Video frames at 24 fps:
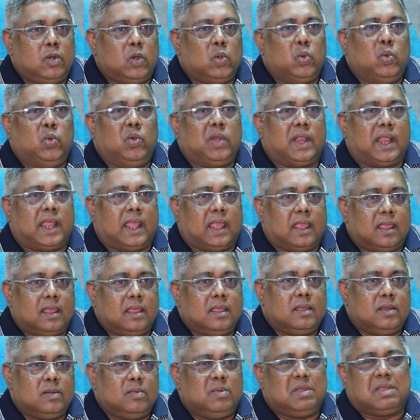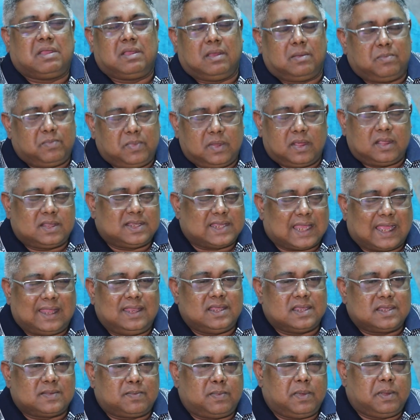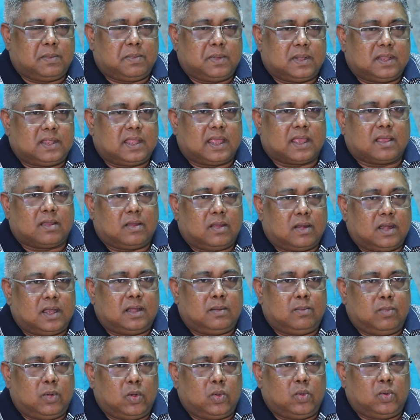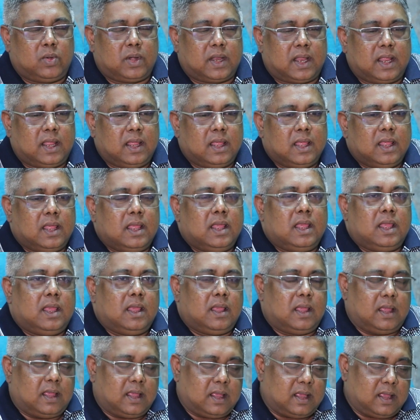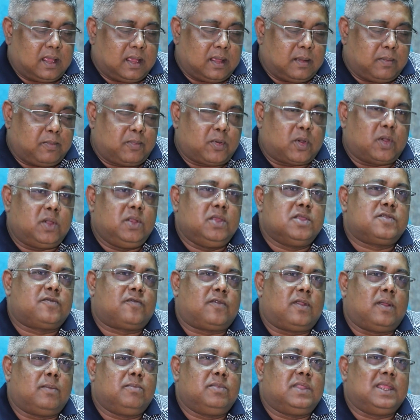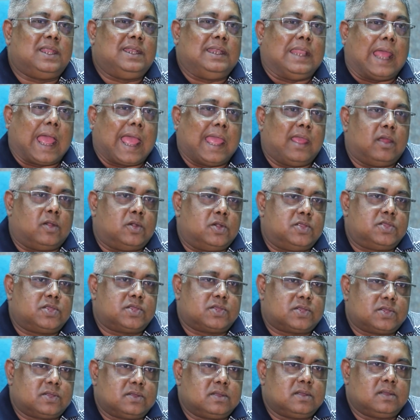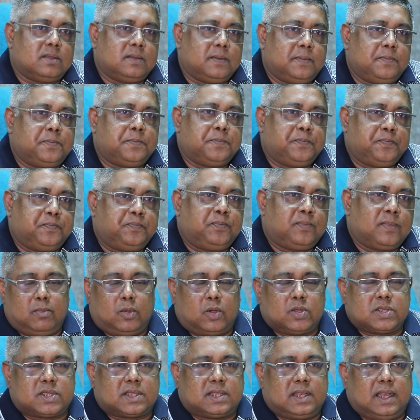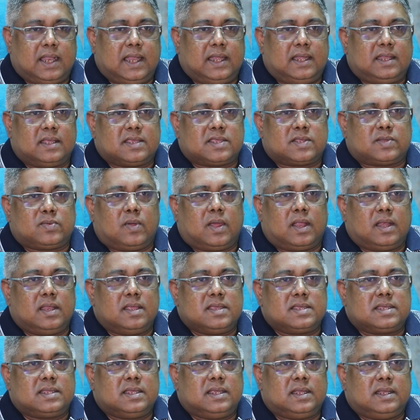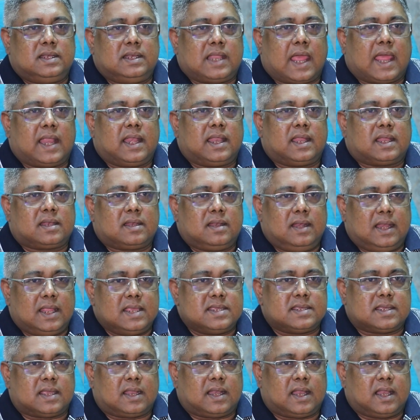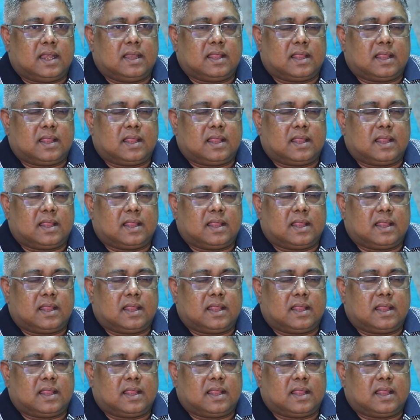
Blu-ray. Because the Chinese people, they call it Blu-ray, produced from the diodes. The most latest one is the direct laser